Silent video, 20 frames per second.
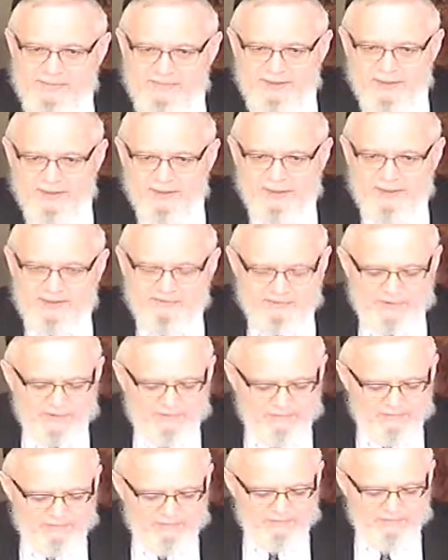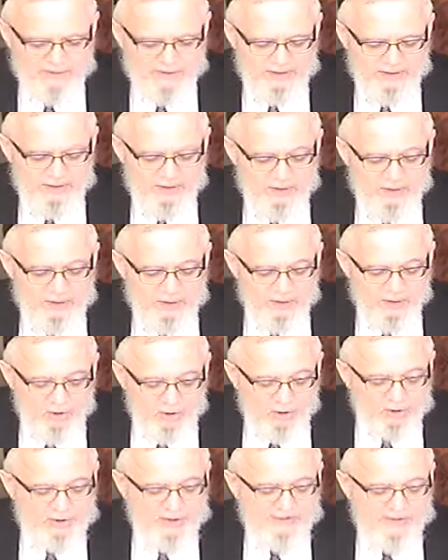be achieved.
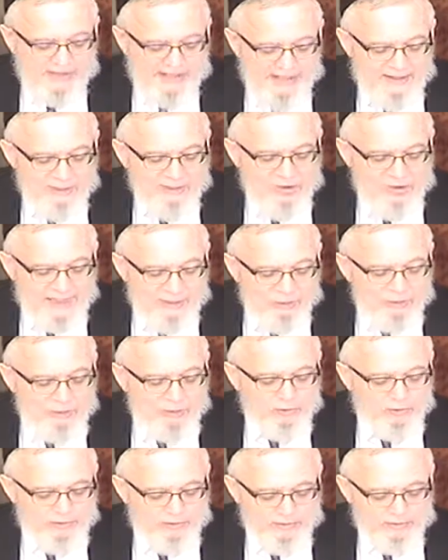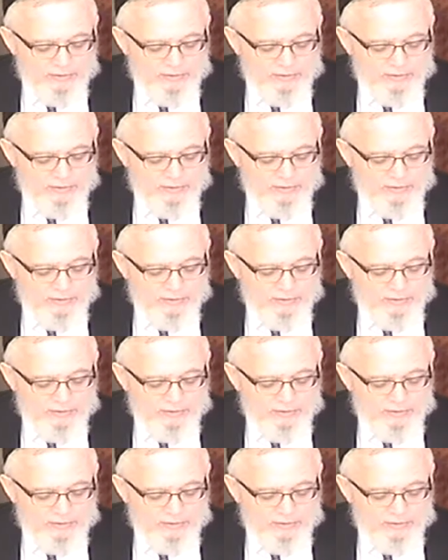Koshkim said Hishtauschlus.